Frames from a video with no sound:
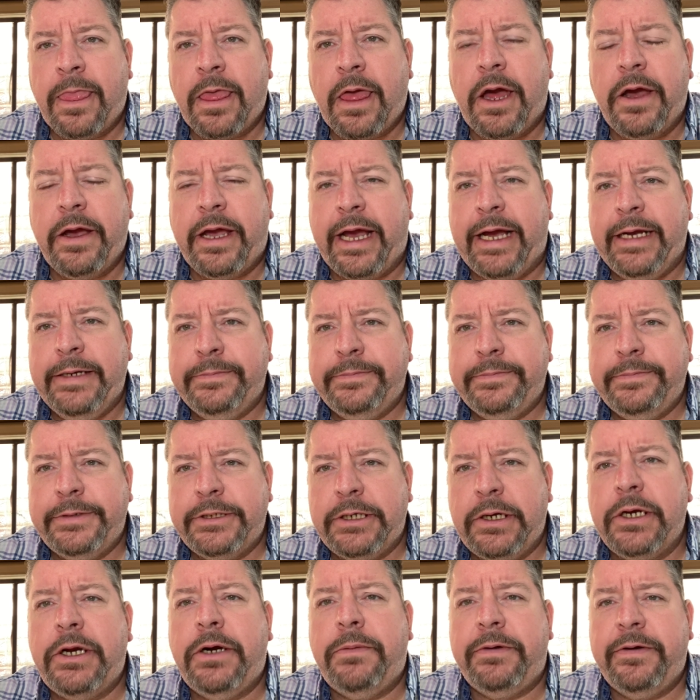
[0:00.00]
Okay, so
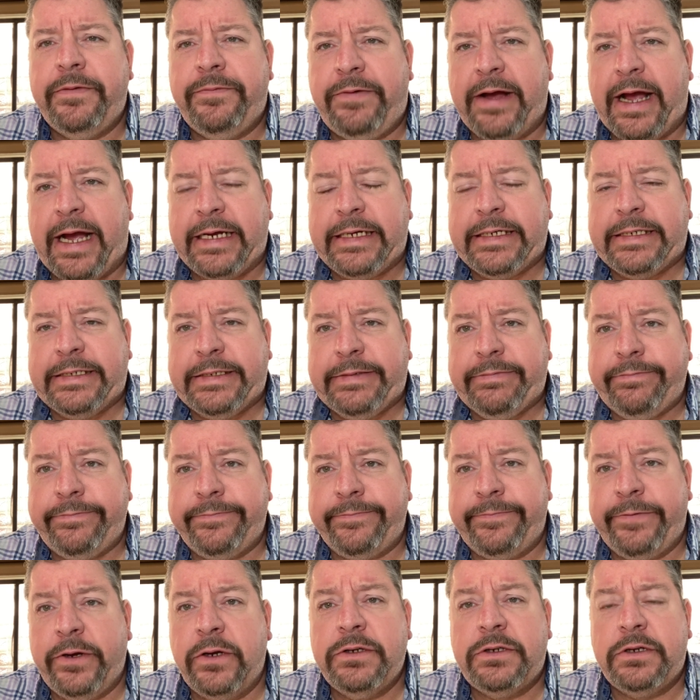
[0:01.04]
a couple of facts.
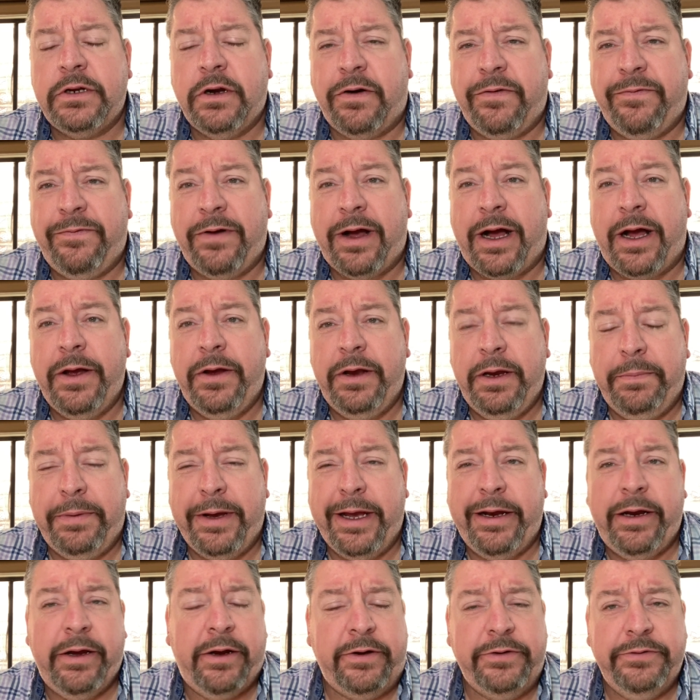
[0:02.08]
First off, I only
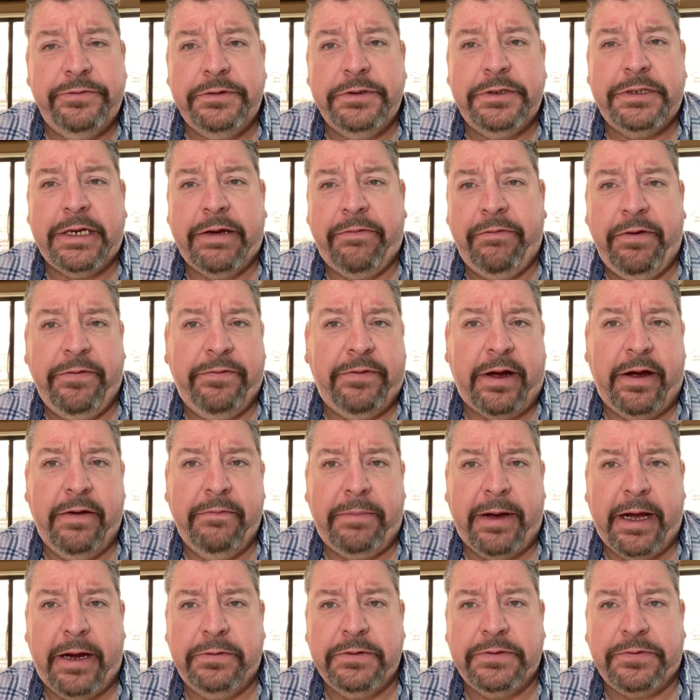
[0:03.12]
paid
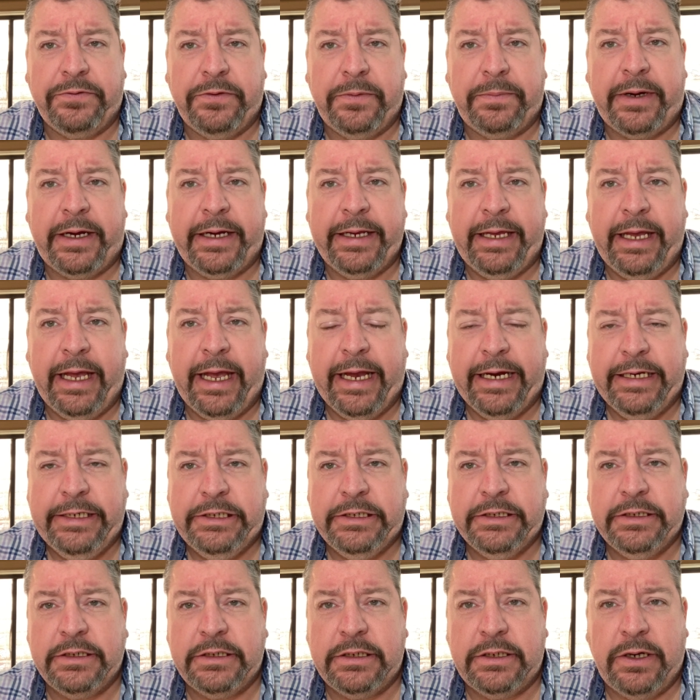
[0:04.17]
£175 for my
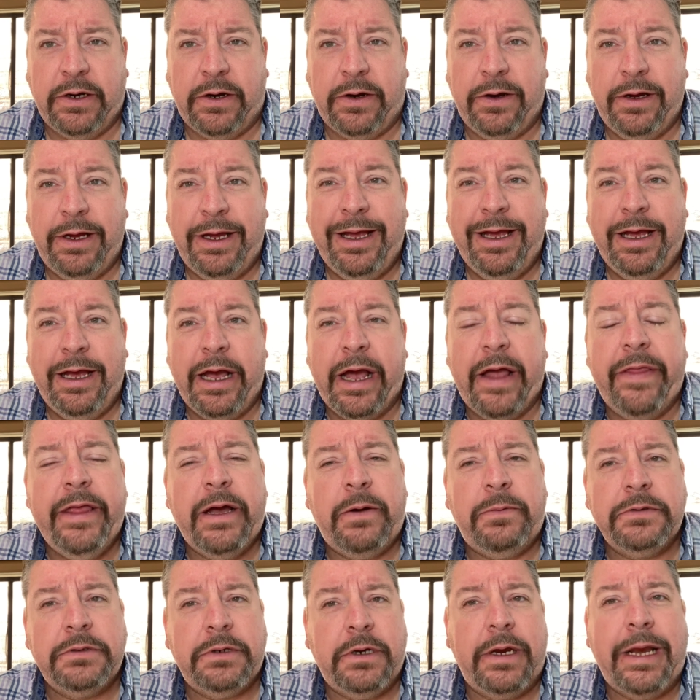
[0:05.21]
Enginstar, and that
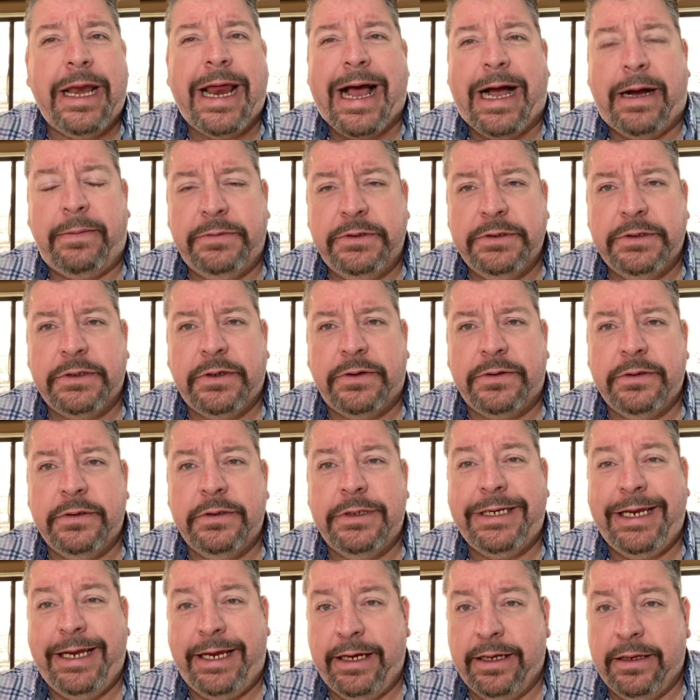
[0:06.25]
was on Amazon
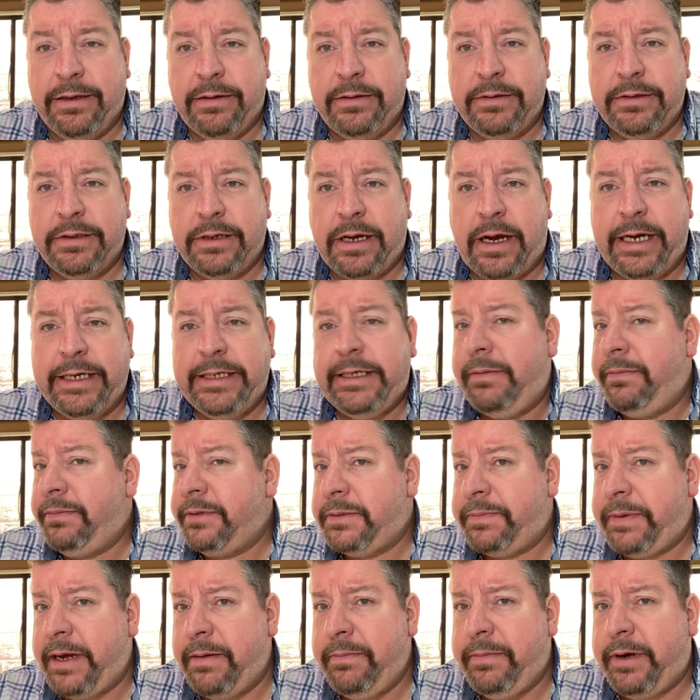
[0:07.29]
deal. So I did
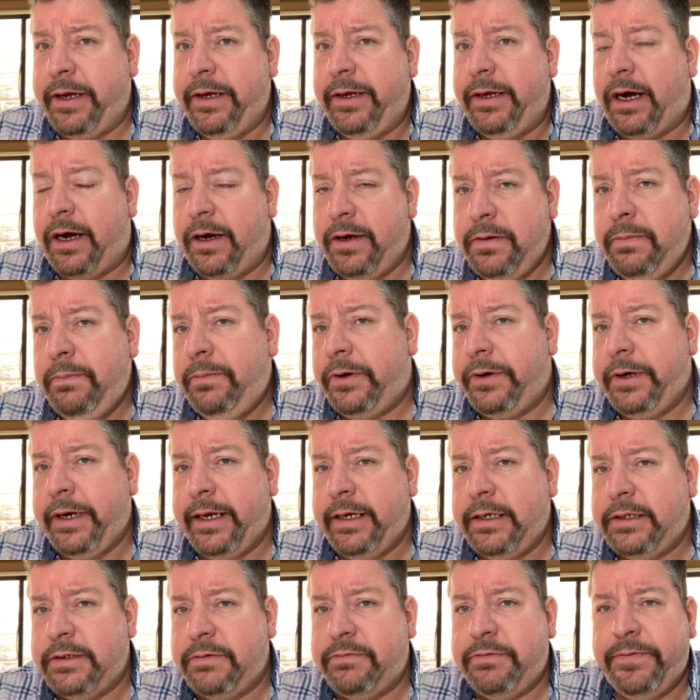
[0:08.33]
spend my own
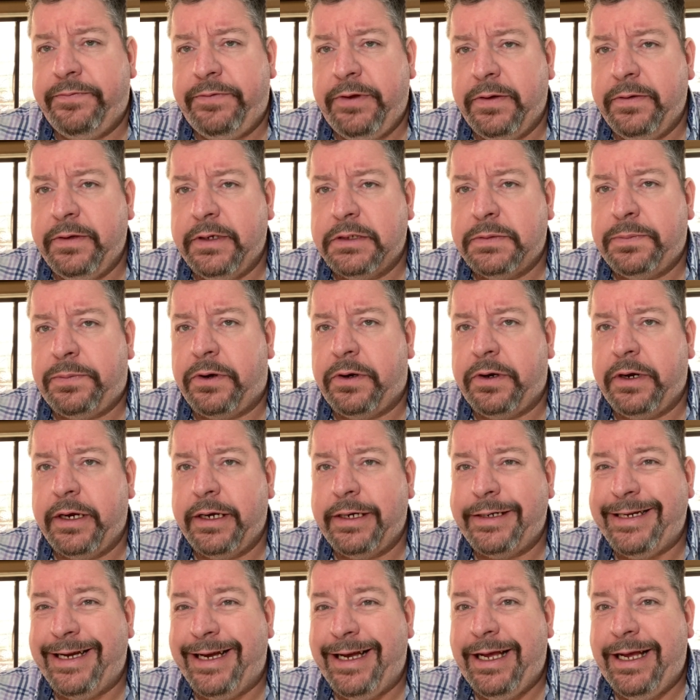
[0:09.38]
money to review this product.